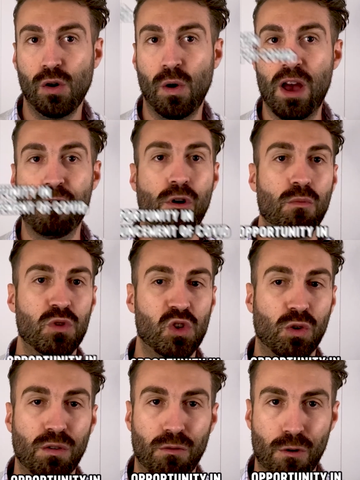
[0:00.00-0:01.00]
everyone was
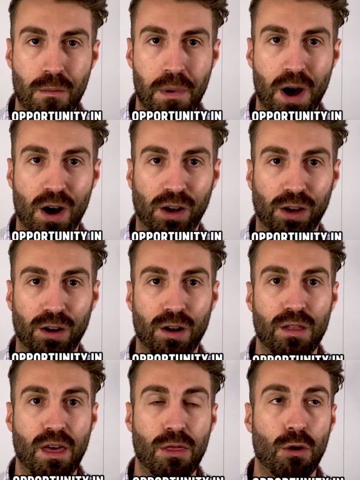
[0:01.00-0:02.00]
looking for a bargain.
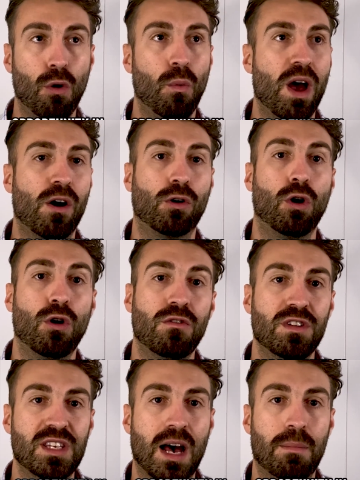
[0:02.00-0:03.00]
They thought, wow,
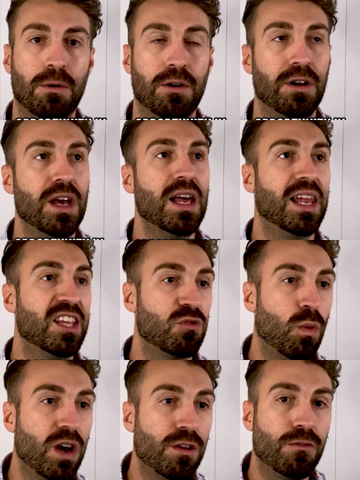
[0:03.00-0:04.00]
COVID's happened. Let's
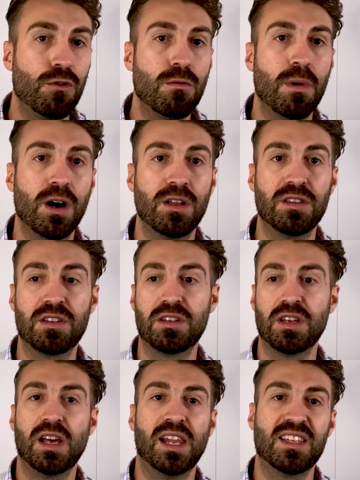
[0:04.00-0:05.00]
wait a few months,
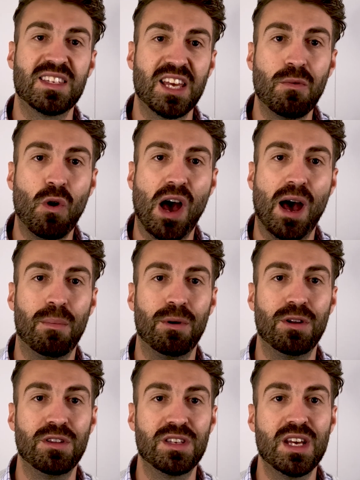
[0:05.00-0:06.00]
let's see what
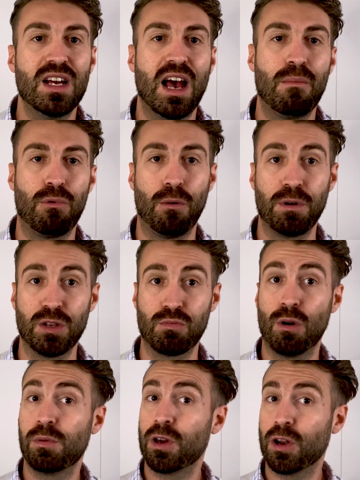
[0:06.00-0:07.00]
happens, and property's
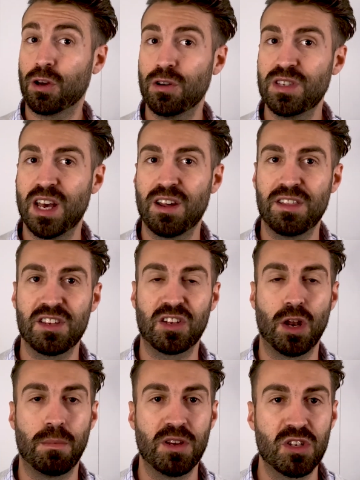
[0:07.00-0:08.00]
probably gonna go down and there's
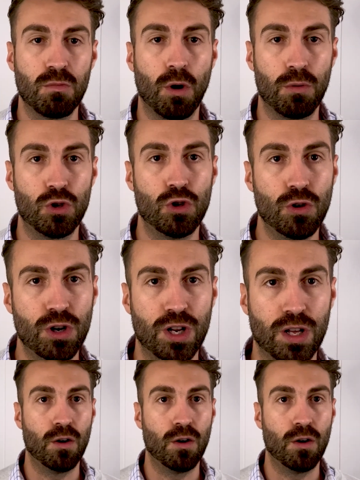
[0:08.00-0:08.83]
gonna be some opportunity.